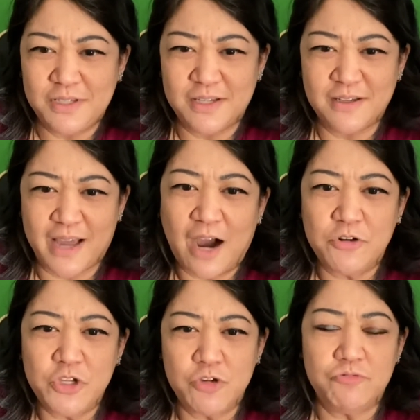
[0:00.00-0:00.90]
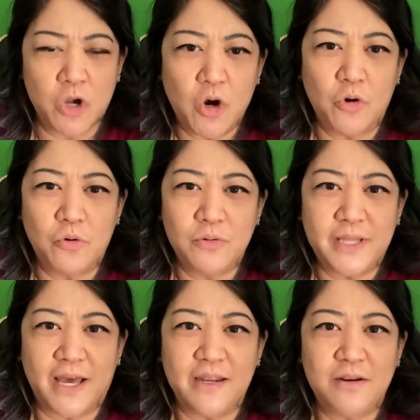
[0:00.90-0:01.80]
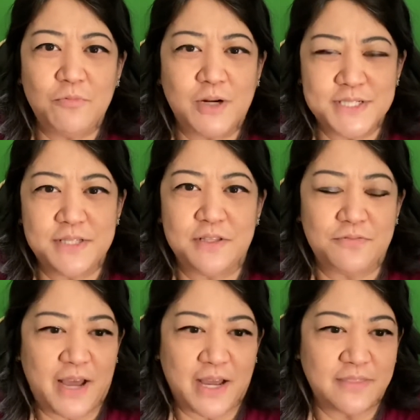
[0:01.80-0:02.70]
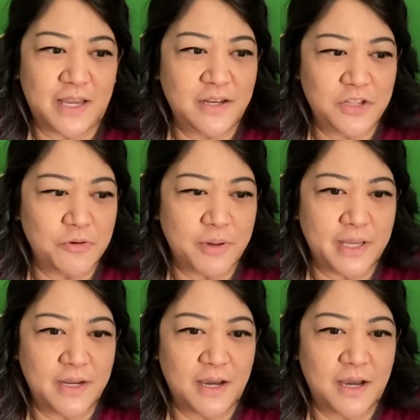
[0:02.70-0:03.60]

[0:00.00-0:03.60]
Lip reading: how do you know that it wasn't the fact that you had